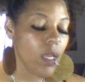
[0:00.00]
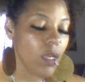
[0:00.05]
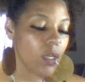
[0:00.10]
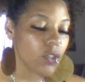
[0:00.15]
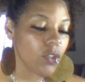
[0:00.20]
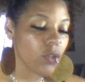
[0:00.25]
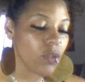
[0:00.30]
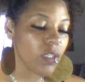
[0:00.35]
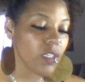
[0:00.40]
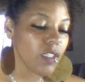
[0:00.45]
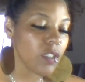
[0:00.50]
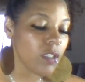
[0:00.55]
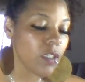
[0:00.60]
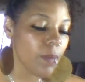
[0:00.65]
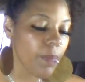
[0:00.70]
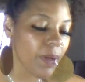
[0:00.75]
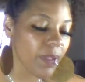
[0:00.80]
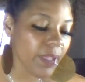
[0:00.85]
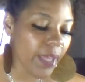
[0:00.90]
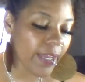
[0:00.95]
So this is
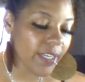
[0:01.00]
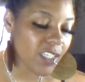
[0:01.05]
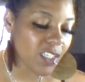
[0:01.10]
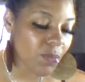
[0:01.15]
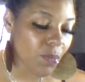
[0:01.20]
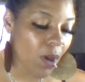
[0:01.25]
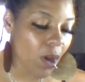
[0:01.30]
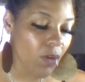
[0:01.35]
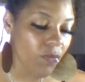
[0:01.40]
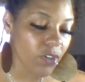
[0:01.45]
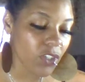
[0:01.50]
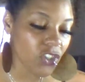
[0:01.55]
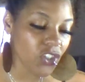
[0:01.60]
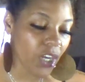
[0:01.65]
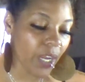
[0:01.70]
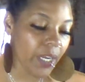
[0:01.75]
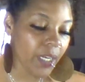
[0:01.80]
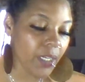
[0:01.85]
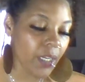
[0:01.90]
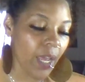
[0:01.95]
about that small
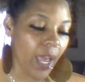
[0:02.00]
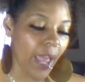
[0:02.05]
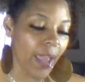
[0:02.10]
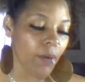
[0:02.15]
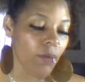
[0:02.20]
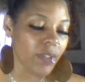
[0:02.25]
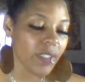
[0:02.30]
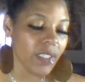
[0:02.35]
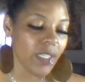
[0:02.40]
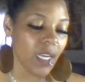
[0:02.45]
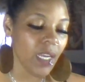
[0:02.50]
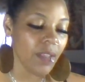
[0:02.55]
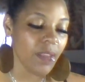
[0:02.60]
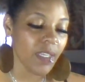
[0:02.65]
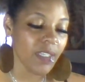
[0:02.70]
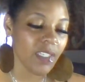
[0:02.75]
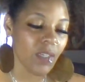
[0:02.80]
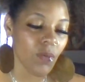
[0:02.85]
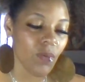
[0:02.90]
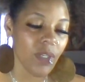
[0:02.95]
vagina. I was saying
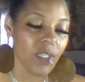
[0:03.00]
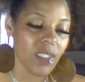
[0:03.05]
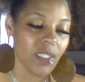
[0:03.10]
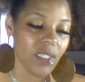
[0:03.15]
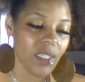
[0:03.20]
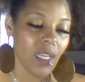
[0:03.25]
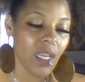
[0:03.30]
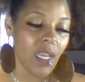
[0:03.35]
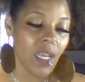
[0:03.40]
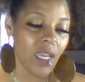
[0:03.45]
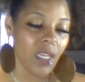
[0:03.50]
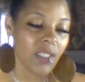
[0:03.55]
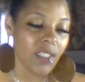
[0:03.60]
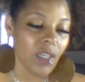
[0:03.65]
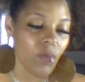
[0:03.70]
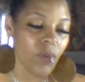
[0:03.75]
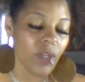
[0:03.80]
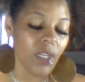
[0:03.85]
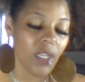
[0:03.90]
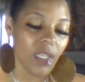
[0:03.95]
that someone is
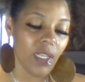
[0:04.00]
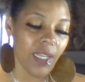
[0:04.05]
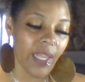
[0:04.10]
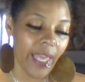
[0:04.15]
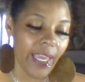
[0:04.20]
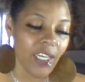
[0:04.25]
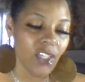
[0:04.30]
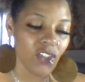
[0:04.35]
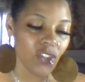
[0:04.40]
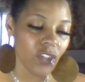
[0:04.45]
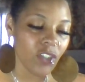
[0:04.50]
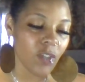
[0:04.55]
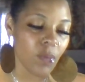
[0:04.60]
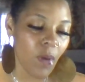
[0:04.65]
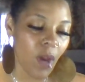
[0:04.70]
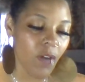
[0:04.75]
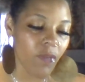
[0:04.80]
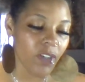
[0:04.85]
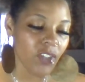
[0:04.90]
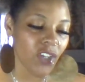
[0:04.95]
someone likes your
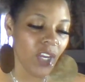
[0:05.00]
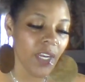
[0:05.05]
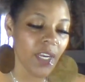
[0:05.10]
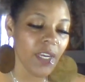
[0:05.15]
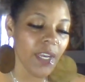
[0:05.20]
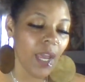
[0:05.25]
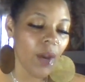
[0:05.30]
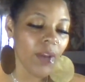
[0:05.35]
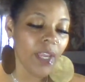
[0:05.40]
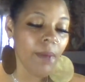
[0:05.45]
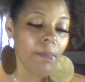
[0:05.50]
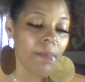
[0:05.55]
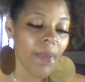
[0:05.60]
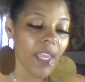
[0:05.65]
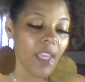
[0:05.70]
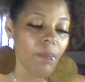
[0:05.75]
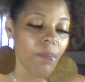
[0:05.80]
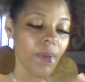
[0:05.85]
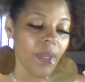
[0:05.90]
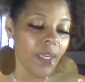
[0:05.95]
small vagina. Now it
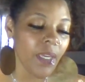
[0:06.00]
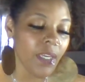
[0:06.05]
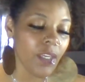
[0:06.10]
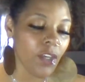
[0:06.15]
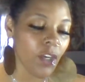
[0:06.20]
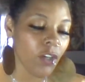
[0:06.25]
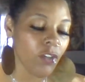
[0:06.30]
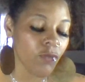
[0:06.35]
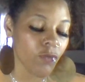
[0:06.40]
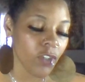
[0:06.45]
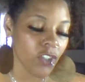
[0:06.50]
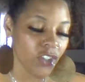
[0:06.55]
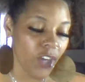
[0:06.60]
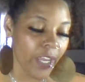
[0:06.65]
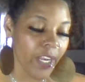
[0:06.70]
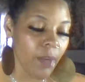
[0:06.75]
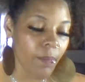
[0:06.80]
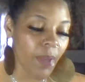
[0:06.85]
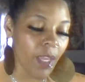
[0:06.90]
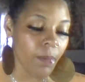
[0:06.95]
may be your
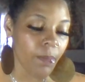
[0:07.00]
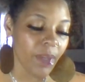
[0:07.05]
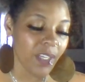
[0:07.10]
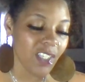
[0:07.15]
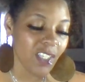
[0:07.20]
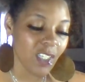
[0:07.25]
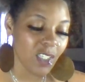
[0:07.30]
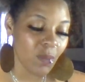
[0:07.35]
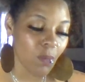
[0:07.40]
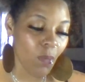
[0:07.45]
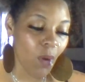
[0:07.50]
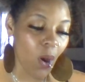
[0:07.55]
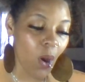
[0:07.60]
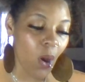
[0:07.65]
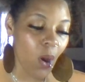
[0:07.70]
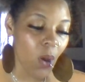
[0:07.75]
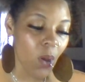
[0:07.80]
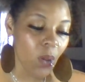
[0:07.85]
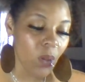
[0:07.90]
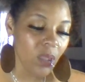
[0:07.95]
vagina may be
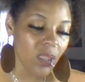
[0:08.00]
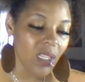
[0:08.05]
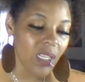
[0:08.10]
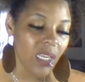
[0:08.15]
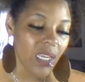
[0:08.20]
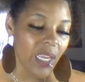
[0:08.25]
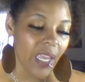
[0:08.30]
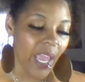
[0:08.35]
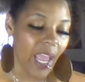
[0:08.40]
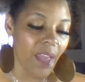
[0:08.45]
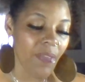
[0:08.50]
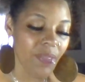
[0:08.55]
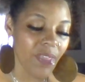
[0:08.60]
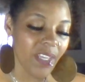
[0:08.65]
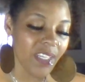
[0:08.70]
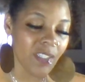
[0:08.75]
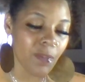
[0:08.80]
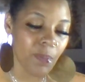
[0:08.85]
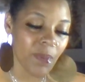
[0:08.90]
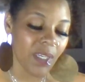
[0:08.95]
small, and
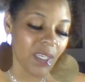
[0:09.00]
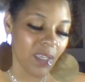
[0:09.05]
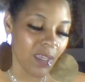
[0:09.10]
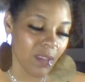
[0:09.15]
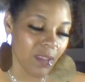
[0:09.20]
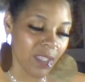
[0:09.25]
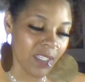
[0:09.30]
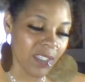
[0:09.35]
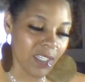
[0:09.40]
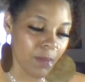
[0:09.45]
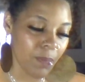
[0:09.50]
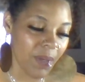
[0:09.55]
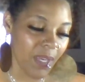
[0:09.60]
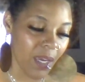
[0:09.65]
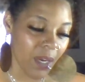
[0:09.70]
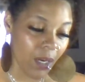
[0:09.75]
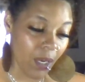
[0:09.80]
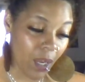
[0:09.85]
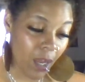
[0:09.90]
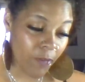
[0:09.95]
this be this could be
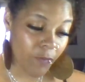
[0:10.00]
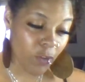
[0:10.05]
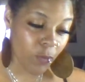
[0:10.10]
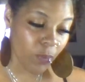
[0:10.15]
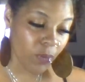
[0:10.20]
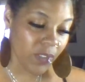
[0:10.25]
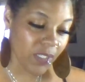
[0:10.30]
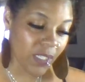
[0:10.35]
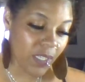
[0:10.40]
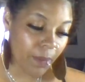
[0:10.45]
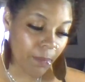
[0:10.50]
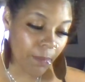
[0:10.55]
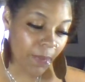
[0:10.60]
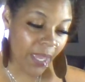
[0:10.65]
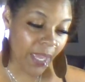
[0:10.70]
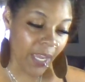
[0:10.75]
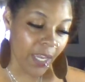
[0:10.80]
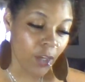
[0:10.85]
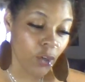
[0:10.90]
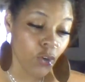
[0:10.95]
uncomfortable to the
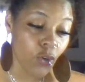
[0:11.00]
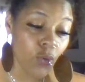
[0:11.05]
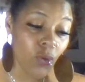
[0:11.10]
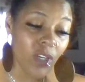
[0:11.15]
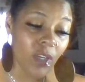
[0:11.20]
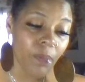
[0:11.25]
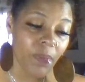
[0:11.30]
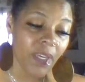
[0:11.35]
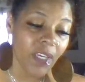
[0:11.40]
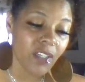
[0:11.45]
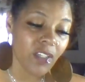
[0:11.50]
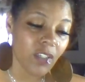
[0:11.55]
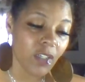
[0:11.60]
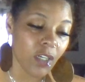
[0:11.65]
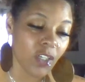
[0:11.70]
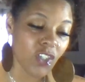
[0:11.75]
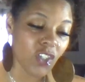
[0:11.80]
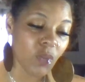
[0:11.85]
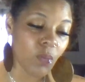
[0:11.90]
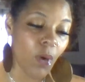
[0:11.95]
man. You could be a,
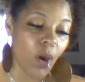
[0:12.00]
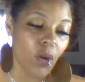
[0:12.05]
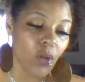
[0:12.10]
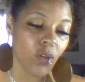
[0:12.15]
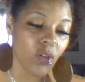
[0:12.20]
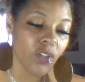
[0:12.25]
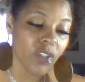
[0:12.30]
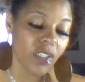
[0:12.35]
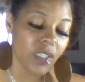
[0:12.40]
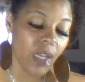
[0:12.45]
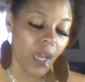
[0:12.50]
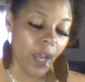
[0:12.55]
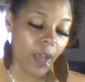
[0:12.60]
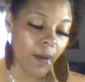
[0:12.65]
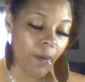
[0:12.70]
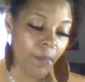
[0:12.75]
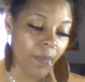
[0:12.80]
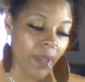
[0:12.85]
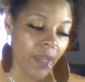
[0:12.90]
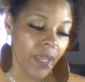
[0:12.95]
a smaller
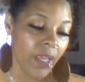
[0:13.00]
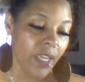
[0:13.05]
um,